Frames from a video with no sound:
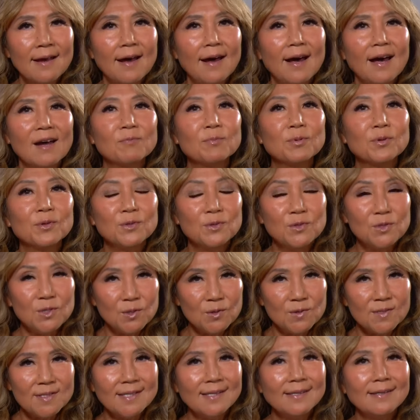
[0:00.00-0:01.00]
of
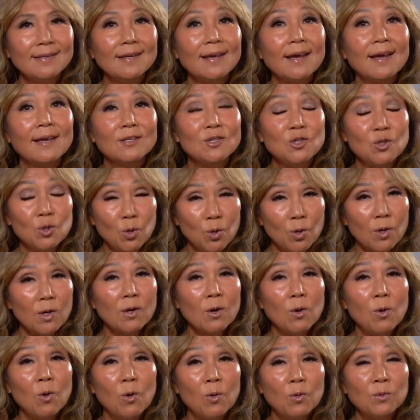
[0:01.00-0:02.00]
producing your
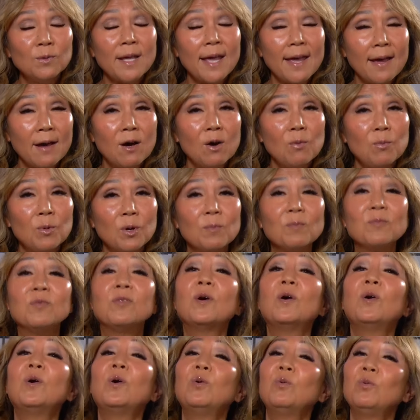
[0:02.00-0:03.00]
own album
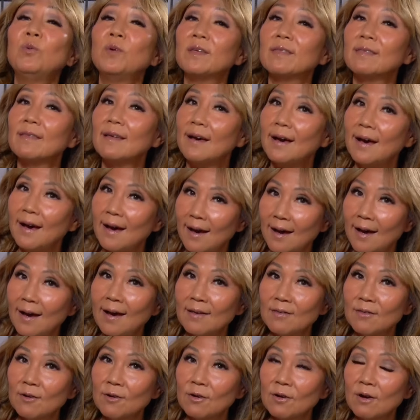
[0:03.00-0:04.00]
though with
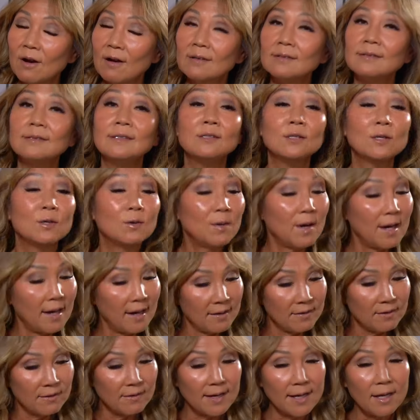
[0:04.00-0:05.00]
other, you know,
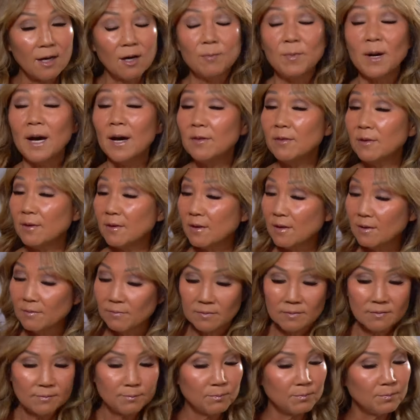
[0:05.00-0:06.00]
other help, other
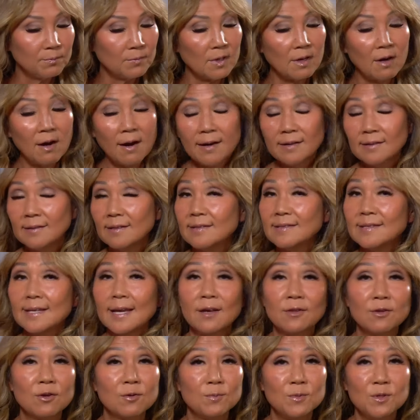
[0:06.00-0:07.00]
artists,
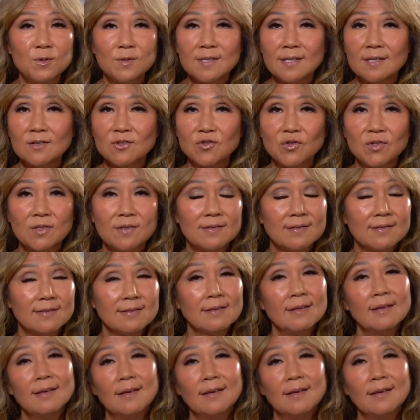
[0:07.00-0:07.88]
other musicians,